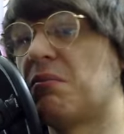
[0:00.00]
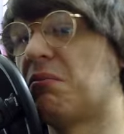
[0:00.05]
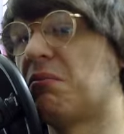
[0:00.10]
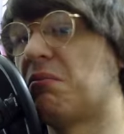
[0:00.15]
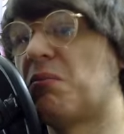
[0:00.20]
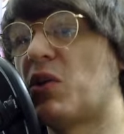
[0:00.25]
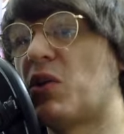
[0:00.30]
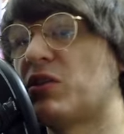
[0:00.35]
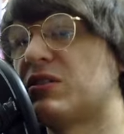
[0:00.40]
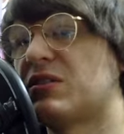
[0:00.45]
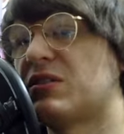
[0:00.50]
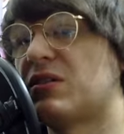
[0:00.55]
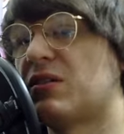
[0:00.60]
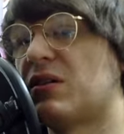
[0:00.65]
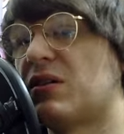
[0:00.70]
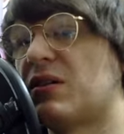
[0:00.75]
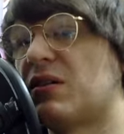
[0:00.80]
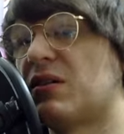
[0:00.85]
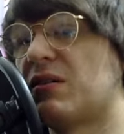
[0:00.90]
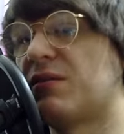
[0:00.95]
monster,
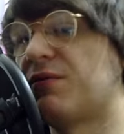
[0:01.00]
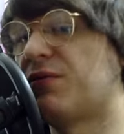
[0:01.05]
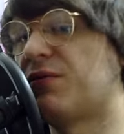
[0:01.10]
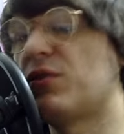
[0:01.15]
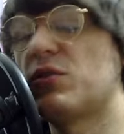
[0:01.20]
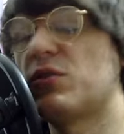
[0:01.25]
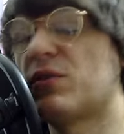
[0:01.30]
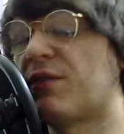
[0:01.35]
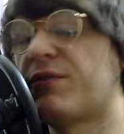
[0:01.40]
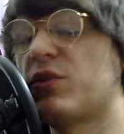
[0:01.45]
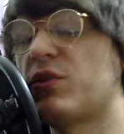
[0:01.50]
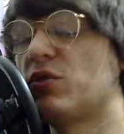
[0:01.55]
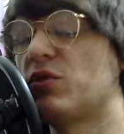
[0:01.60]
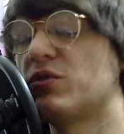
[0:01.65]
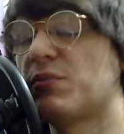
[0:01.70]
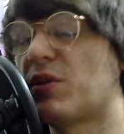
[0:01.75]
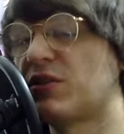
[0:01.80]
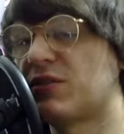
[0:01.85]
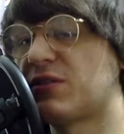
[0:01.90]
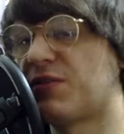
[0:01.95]
a
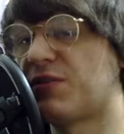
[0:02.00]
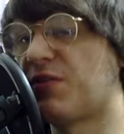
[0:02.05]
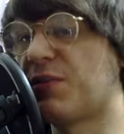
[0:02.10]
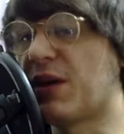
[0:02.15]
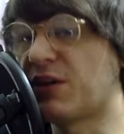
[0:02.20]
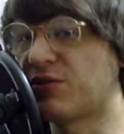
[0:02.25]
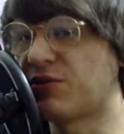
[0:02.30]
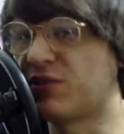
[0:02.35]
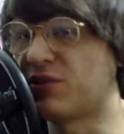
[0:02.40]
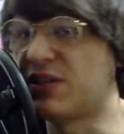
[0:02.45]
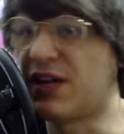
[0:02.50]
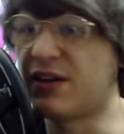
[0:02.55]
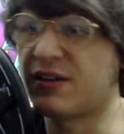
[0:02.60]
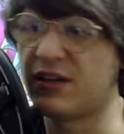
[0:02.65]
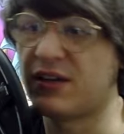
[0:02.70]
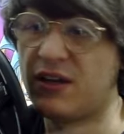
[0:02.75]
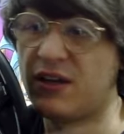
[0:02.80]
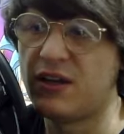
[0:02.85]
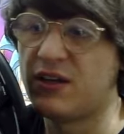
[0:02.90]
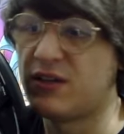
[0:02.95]
fusion monster from your extra deck
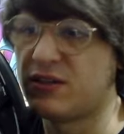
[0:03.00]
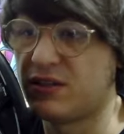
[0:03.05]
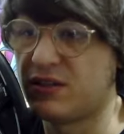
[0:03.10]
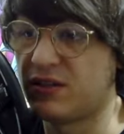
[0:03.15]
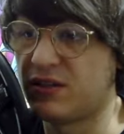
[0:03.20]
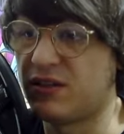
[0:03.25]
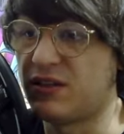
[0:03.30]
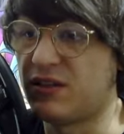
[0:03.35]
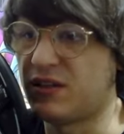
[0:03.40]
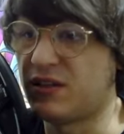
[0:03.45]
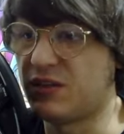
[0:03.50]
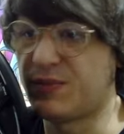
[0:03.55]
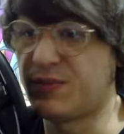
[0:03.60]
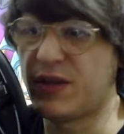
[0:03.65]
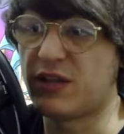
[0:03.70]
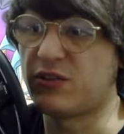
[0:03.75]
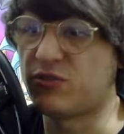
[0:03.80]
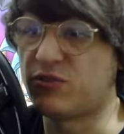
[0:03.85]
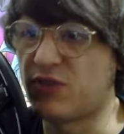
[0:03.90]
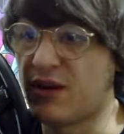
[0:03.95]
to the
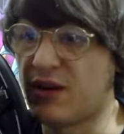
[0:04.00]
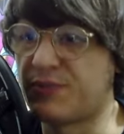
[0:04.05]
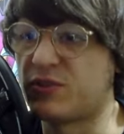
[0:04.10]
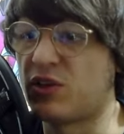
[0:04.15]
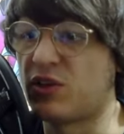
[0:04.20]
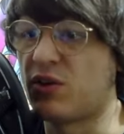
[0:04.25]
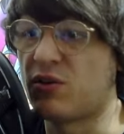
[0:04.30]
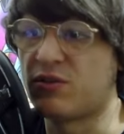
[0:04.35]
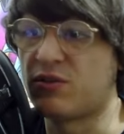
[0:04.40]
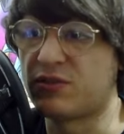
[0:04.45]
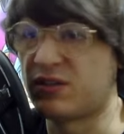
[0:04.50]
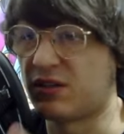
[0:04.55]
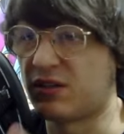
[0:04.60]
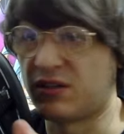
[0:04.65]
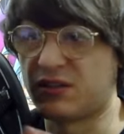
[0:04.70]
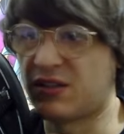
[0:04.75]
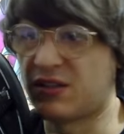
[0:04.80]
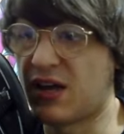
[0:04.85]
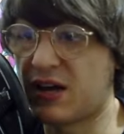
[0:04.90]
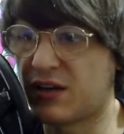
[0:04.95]
spell and trap zone
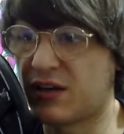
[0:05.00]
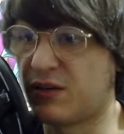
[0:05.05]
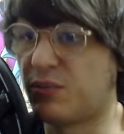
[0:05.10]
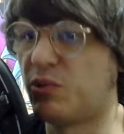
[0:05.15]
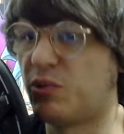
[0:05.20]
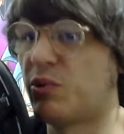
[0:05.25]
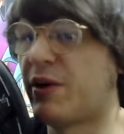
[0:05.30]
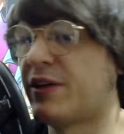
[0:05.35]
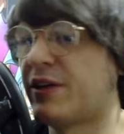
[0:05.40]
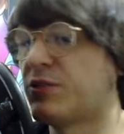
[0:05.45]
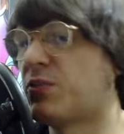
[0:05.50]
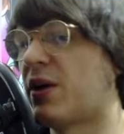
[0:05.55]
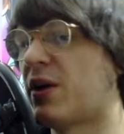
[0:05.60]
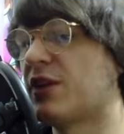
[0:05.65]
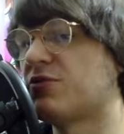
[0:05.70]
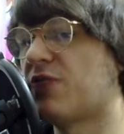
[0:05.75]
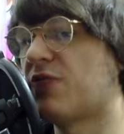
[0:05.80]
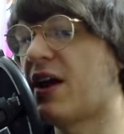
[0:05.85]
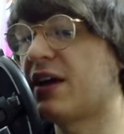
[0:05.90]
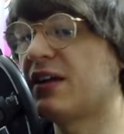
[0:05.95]
to target a Blue Eyes
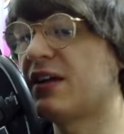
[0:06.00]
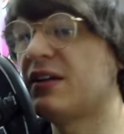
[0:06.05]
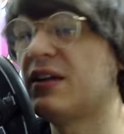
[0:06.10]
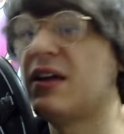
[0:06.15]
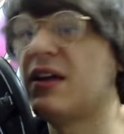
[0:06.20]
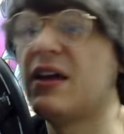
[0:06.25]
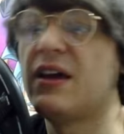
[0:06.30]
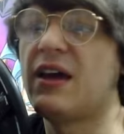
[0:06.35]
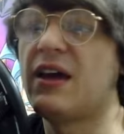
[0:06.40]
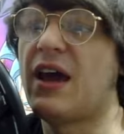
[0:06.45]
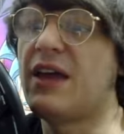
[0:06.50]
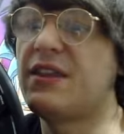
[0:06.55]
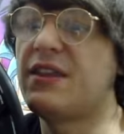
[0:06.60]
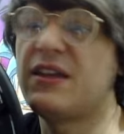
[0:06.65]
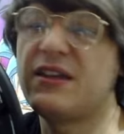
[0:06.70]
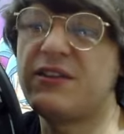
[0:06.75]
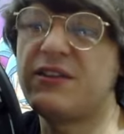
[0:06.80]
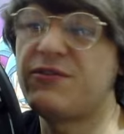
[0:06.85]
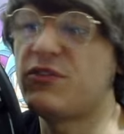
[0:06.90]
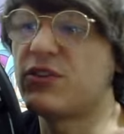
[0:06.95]
White Dragon. And
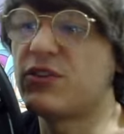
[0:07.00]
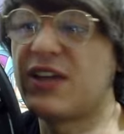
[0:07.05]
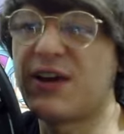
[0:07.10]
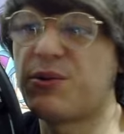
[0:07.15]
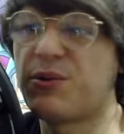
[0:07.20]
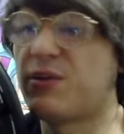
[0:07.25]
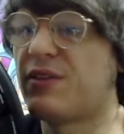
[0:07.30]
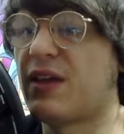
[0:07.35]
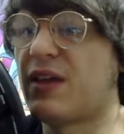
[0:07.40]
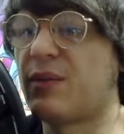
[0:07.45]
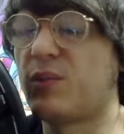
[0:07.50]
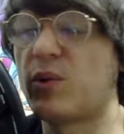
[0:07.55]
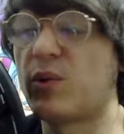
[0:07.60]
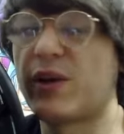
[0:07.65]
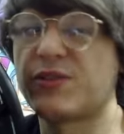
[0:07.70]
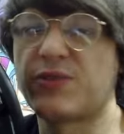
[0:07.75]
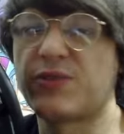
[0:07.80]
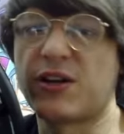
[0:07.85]
then if you get rid of that Blue Eyes